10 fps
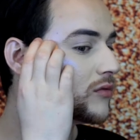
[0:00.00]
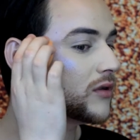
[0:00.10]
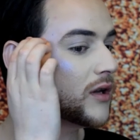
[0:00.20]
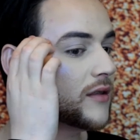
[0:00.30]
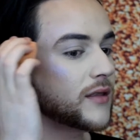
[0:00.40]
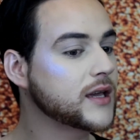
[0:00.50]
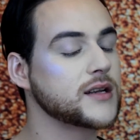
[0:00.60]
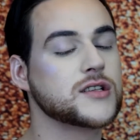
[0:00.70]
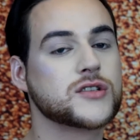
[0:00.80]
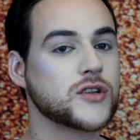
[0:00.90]
and then as
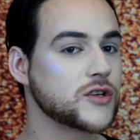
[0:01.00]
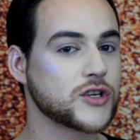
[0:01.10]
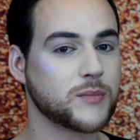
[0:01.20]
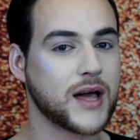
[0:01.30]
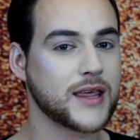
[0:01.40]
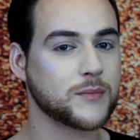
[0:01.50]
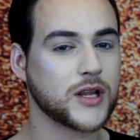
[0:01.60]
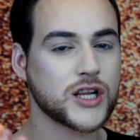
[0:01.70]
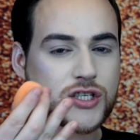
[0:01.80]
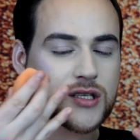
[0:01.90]
soon as you apply the
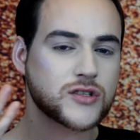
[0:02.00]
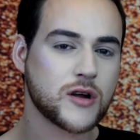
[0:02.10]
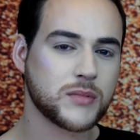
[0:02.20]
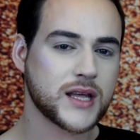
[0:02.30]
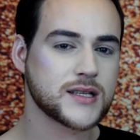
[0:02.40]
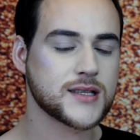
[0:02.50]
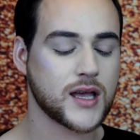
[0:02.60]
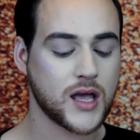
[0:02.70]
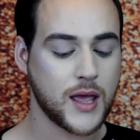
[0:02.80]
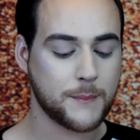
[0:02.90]
blush, it sort of blends it,
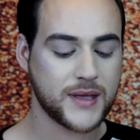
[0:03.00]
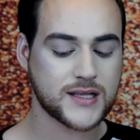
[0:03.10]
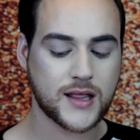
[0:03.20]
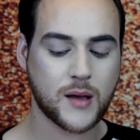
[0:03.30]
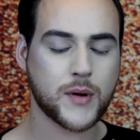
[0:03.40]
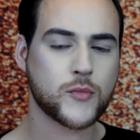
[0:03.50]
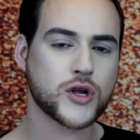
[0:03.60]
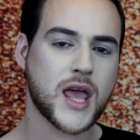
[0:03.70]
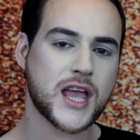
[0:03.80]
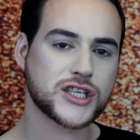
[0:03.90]
makes it a little bit more
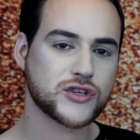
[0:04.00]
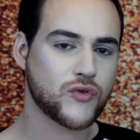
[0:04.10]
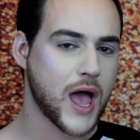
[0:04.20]
natural.